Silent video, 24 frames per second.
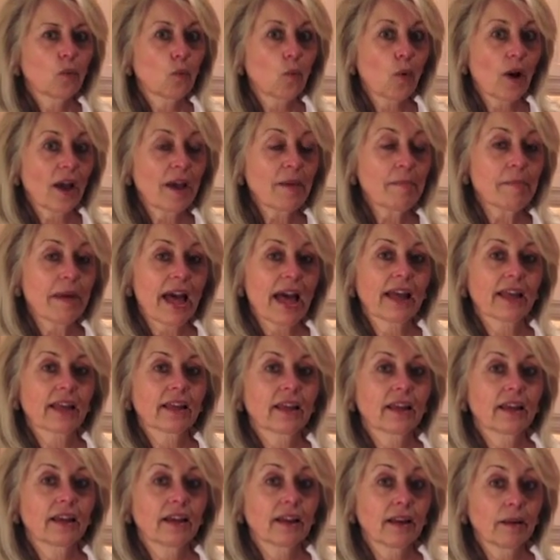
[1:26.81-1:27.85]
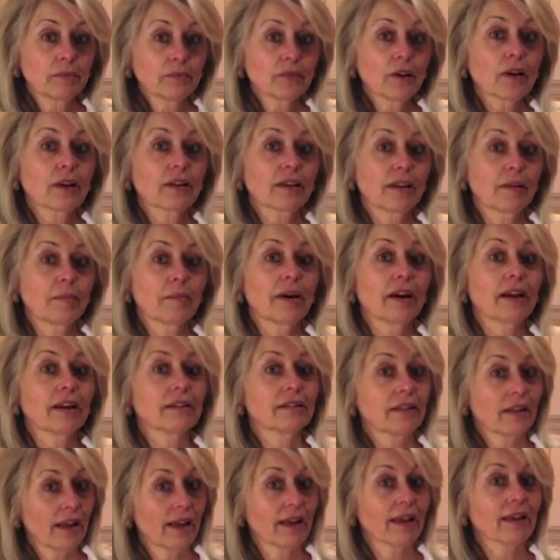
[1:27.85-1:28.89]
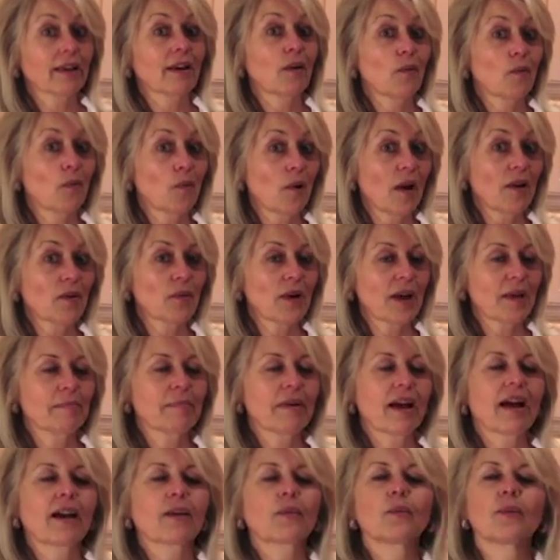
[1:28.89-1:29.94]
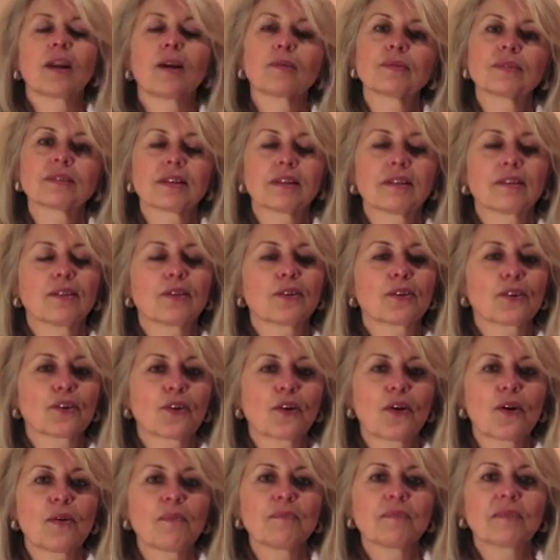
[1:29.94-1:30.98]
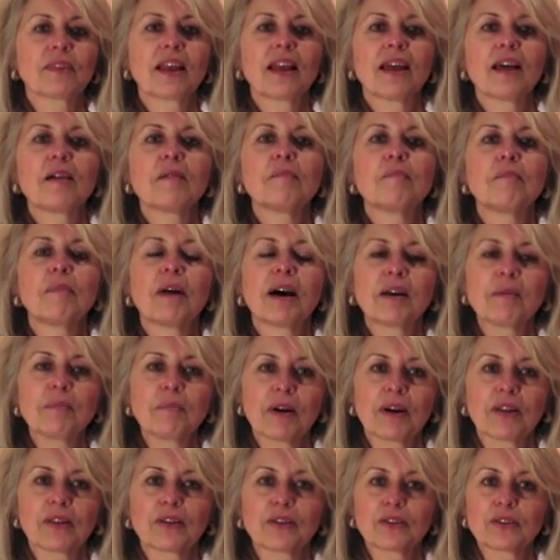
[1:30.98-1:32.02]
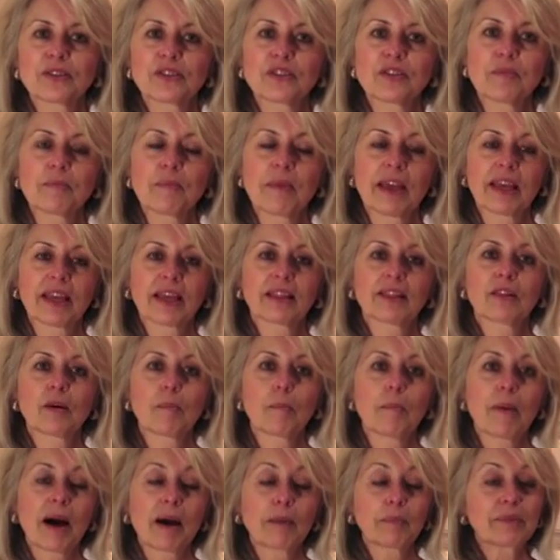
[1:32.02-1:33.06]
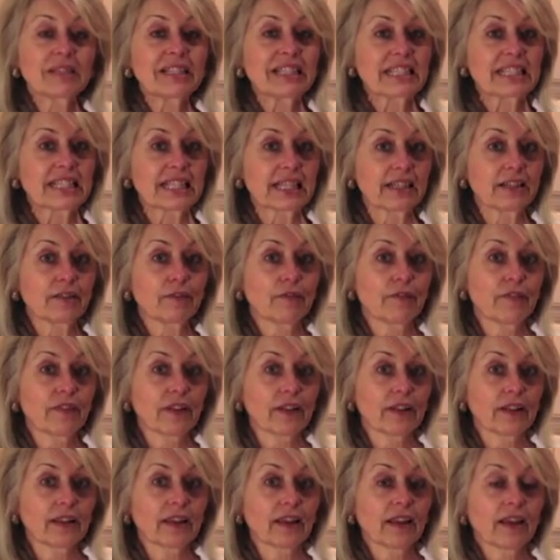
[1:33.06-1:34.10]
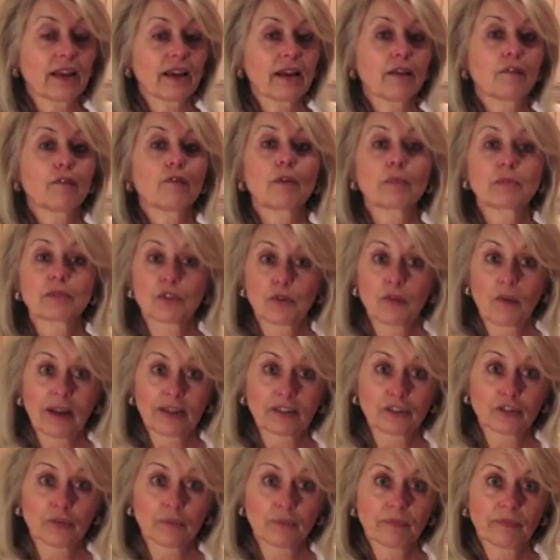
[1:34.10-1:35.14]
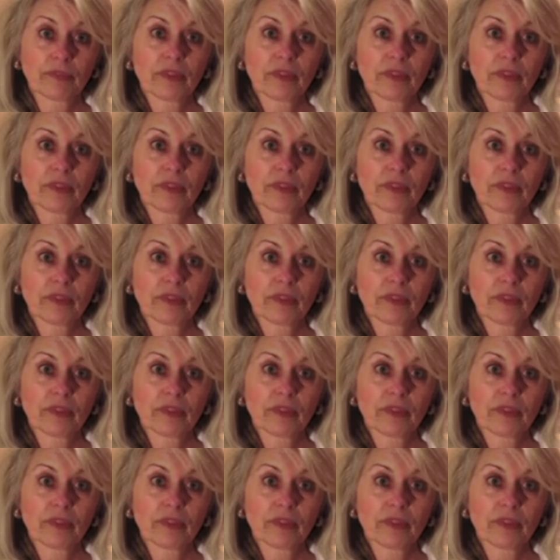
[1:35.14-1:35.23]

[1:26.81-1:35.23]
Way back, and I'm talking about like way, way back when I was a little girl, my mother used to make the poppy seed filling from scratch.